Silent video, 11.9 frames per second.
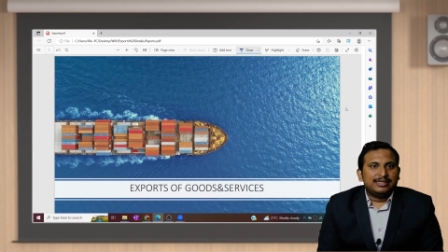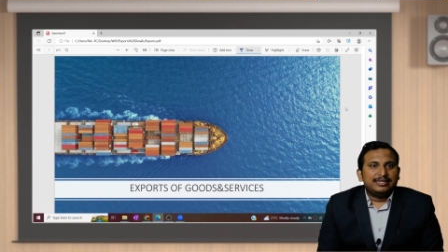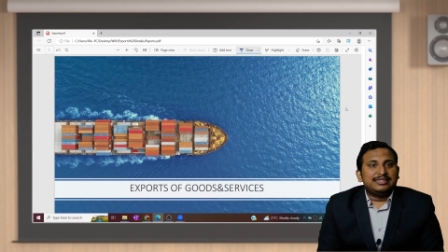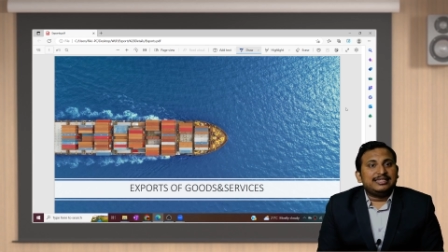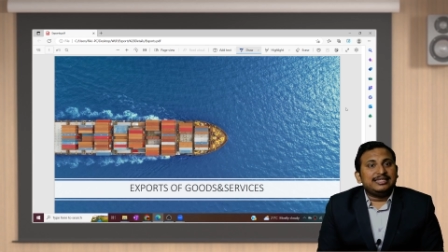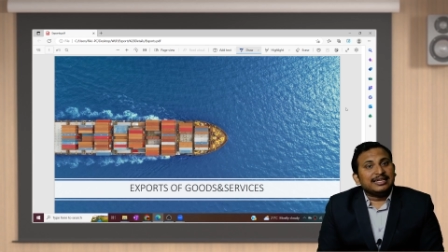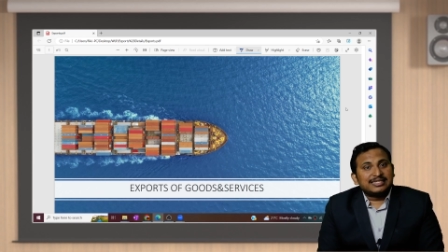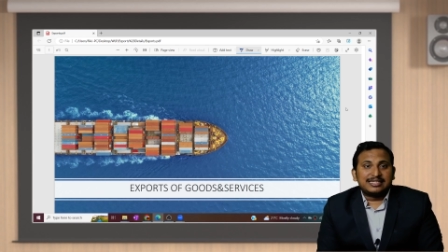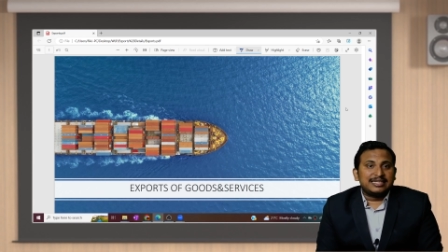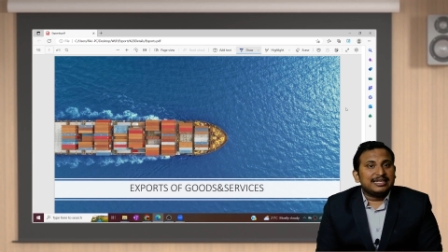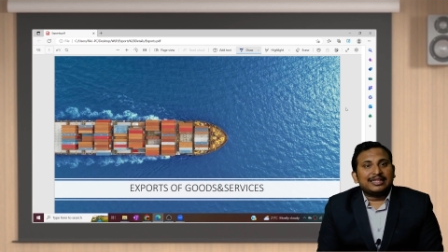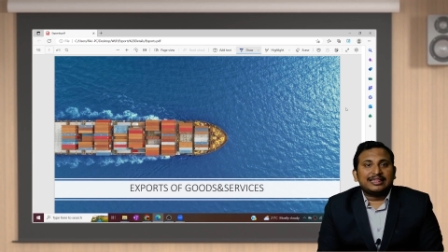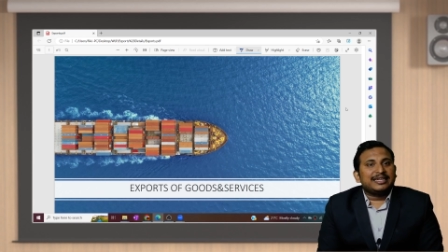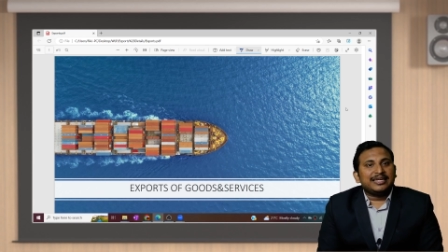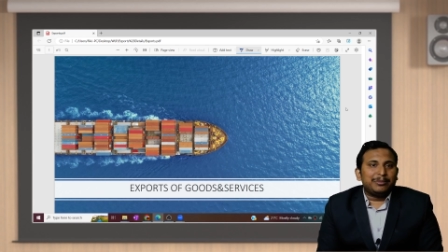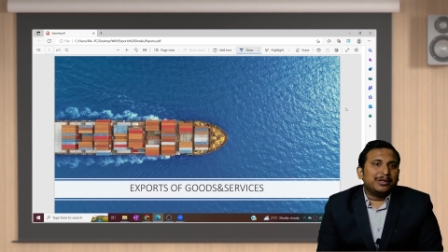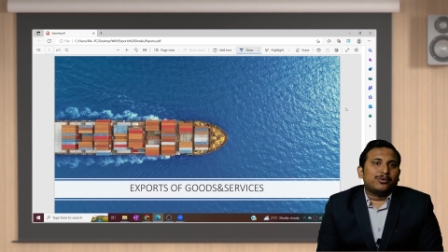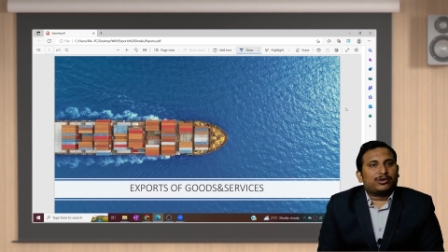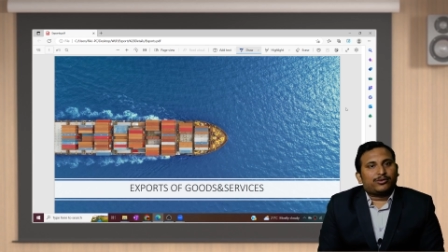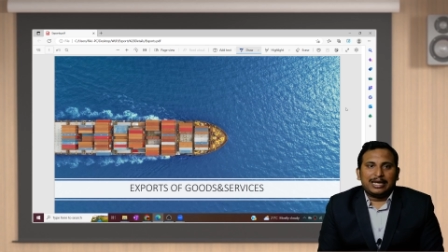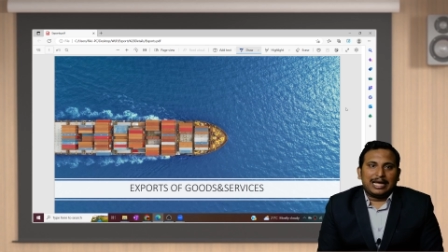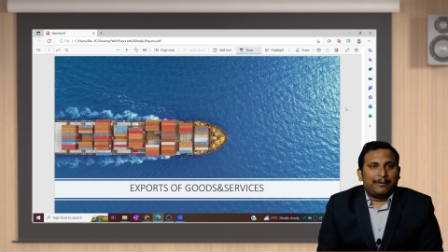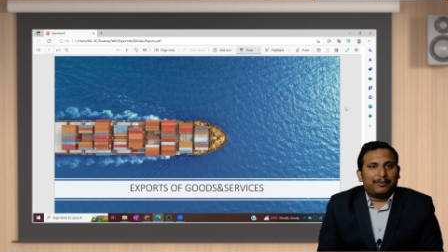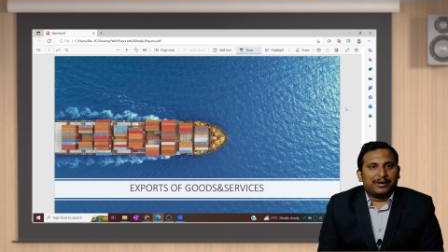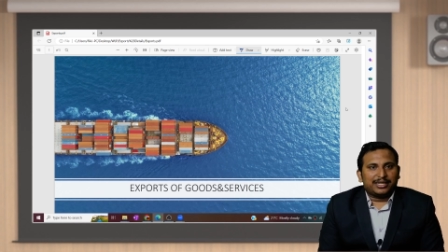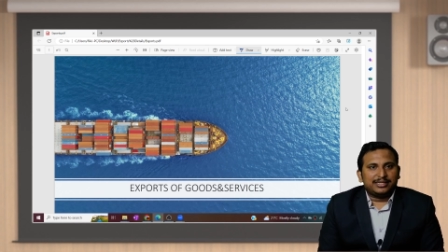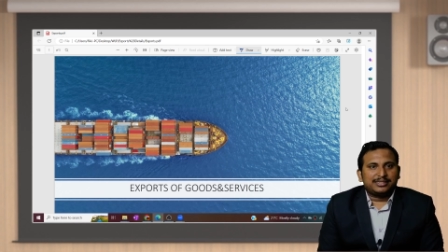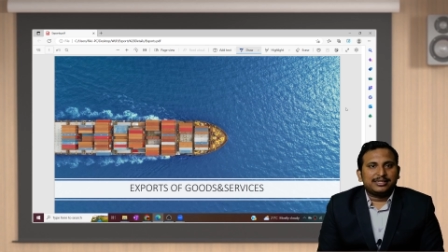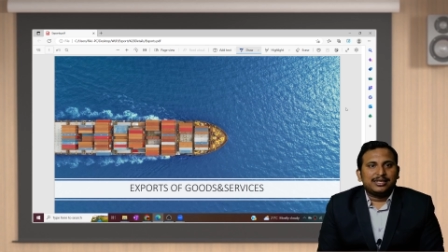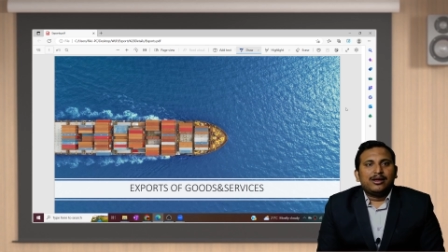GSTR 3B, what will happen is,